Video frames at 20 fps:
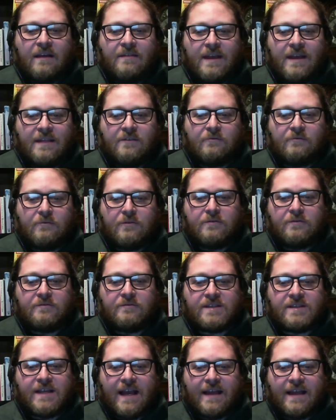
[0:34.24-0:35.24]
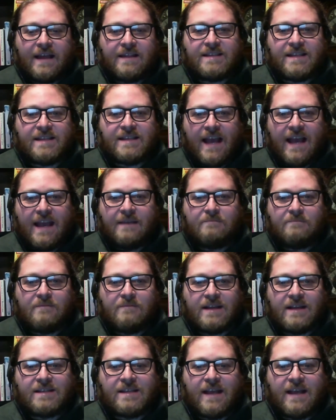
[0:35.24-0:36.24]
then the rules are the same
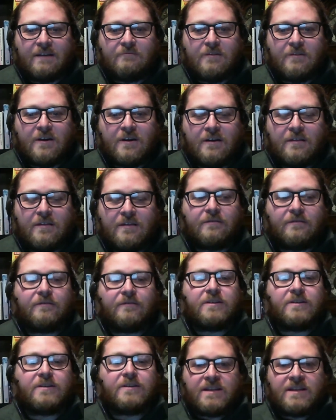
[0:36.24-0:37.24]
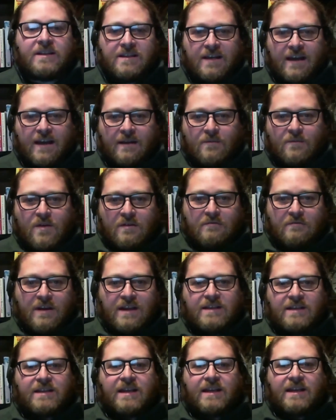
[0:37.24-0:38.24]
as they were the first time we
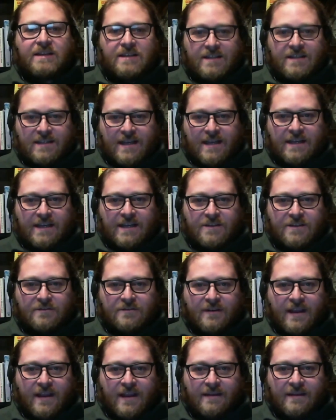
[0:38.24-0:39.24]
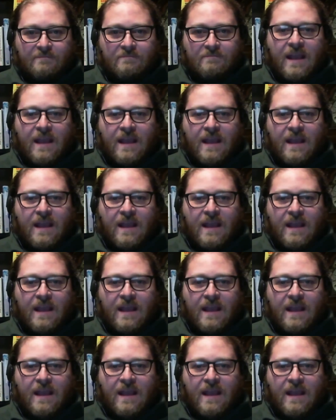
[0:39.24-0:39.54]
went into stage three.